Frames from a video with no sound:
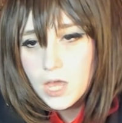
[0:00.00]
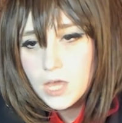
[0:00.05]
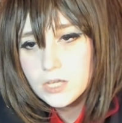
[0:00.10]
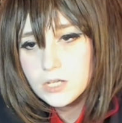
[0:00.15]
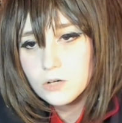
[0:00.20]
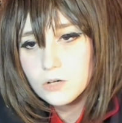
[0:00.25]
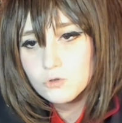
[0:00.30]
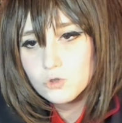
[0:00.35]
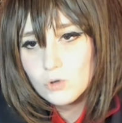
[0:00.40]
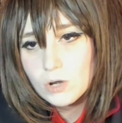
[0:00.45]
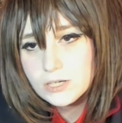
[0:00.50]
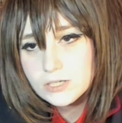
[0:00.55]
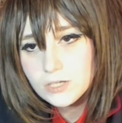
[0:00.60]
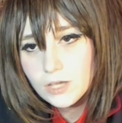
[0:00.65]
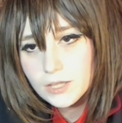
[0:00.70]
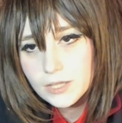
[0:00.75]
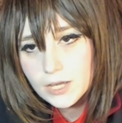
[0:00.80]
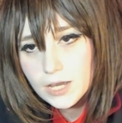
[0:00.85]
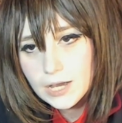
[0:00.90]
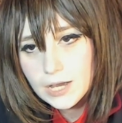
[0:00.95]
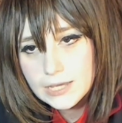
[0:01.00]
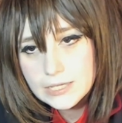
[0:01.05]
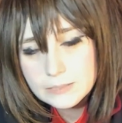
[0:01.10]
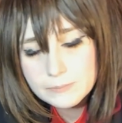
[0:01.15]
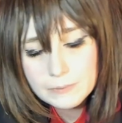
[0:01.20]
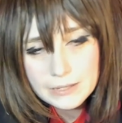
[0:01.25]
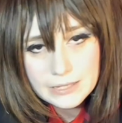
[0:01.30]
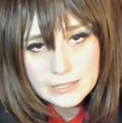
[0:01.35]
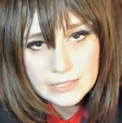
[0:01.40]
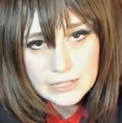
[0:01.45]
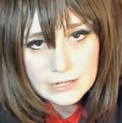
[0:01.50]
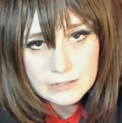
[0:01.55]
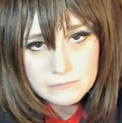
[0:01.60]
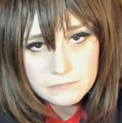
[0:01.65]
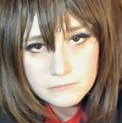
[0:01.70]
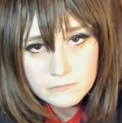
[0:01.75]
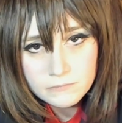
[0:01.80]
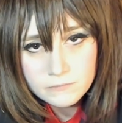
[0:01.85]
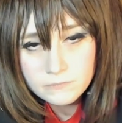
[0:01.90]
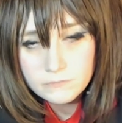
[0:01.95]
dress all in cosplay and then
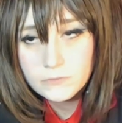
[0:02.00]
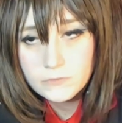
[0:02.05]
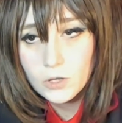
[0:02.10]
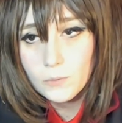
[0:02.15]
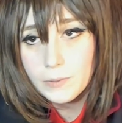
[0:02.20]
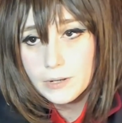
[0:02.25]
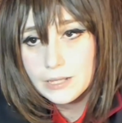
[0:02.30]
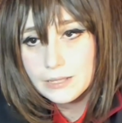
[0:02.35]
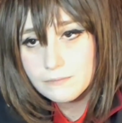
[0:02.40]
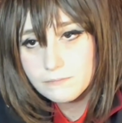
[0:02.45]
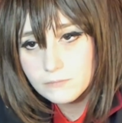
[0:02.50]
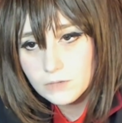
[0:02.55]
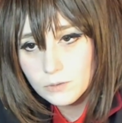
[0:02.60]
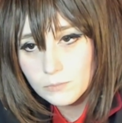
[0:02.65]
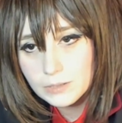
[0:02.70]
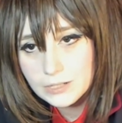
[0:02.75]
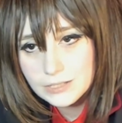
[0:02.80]
nobody's